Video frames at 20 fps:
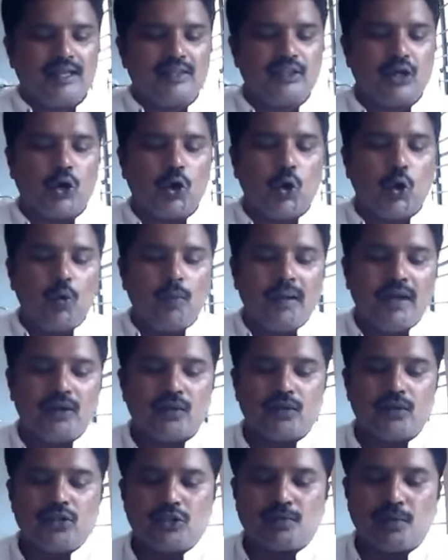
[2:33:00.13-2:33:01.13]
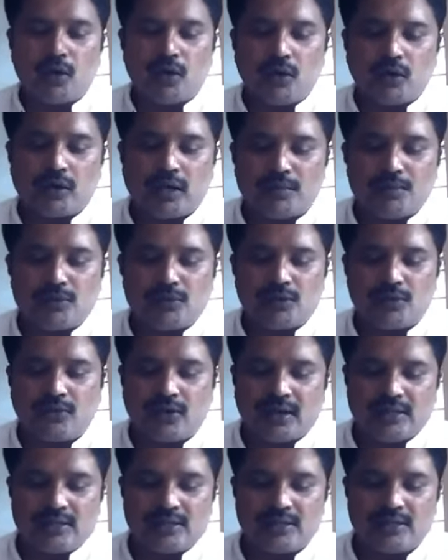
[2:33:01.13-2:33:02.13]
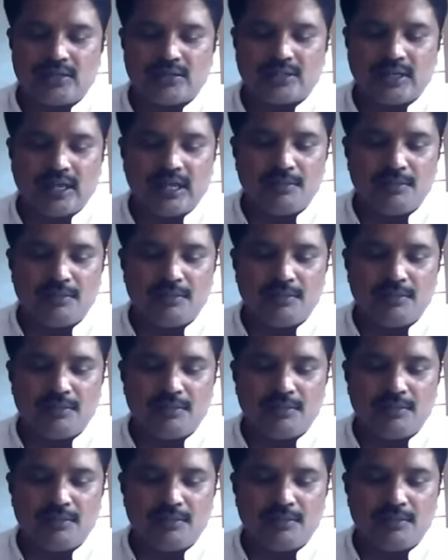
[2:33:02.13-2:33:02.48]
The old man once more comes to Faustus